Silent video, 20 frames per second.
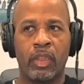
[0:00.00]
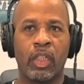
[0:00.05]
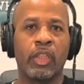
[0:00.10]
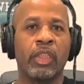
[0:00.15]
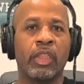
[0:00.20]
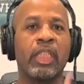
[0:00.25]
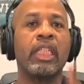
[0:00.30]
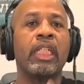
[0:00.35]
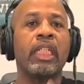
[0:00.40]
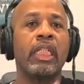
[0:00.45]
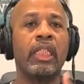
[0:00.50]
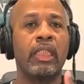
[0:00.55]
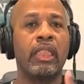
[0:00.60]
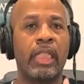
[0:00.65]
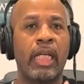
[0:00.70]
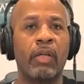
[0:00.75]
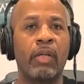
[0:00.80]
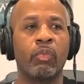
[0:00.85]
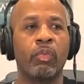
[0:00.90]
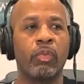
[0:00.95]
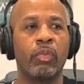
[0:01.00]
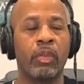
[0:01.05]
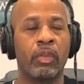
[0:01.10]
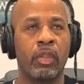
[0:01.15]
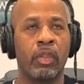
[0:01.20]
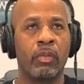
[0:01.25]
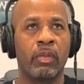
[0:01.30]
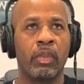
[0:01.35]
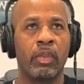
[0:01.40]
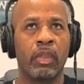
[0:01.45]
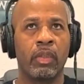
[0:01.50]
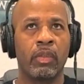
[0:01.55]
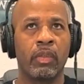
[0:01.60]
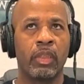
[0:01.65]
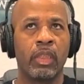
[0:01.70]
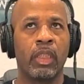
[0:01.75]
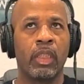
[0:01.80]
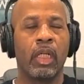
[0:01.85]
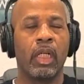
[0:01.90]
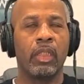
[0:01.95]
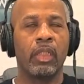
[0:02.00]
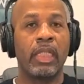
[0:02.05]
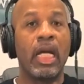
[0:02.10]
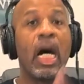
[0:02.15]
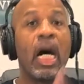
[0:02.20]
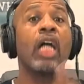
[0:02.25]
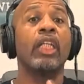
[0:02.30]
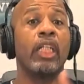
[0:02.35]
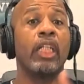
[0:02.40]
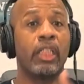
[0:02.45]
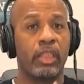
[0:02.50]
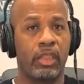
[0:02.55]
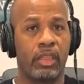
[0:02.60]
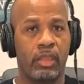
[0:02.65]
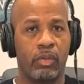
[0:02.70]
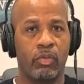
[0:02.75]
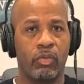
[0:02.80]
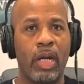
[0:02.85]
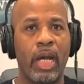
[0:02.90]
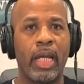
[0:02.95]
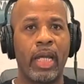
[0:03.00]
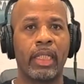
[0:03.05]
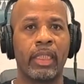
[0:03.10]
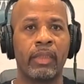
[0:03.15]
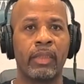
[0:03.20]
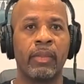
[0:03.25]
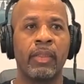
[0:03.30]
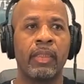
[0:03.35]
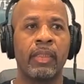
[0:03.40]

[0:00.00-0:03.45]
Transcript: need, the knowledge, right,